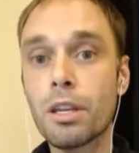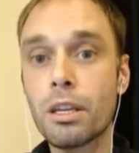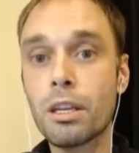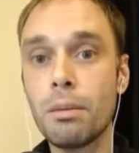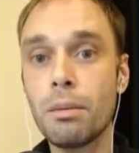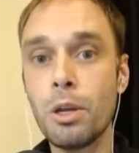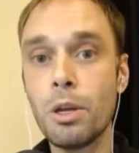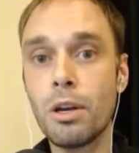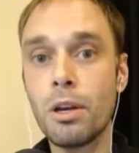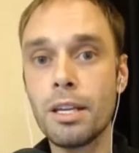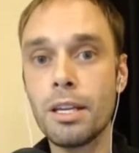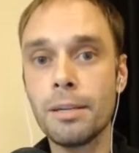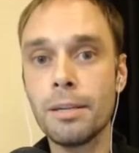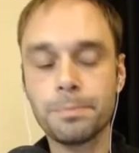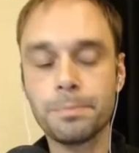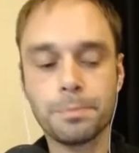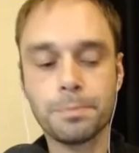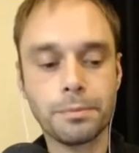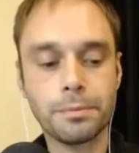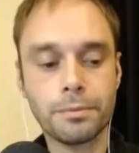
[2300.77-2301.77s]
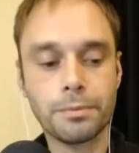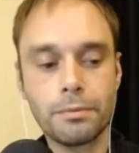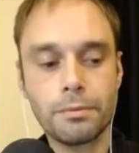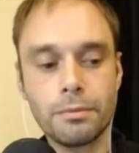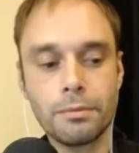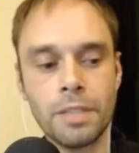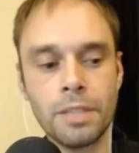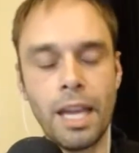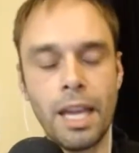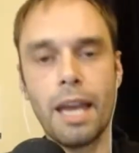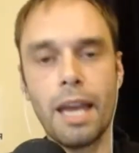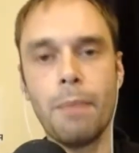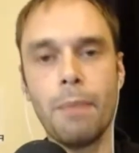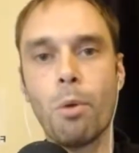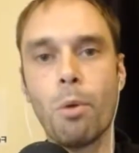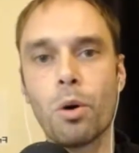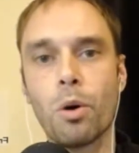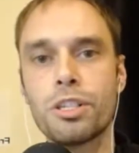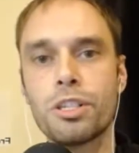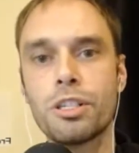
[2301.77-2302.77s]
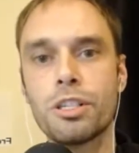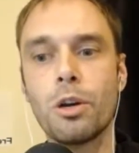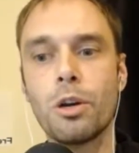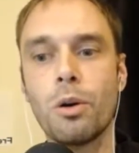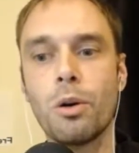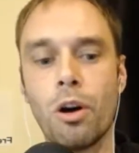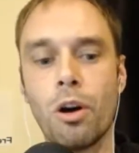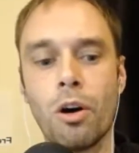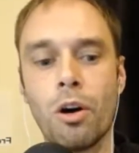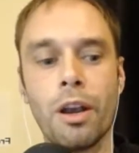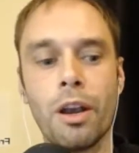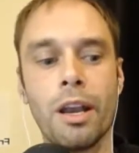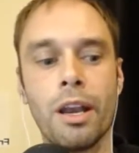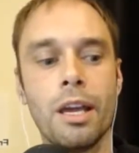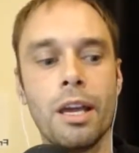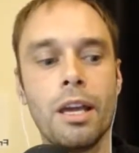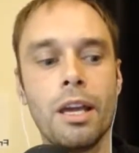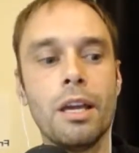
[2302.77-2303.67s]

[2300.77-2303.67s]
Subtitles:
community, and more so on,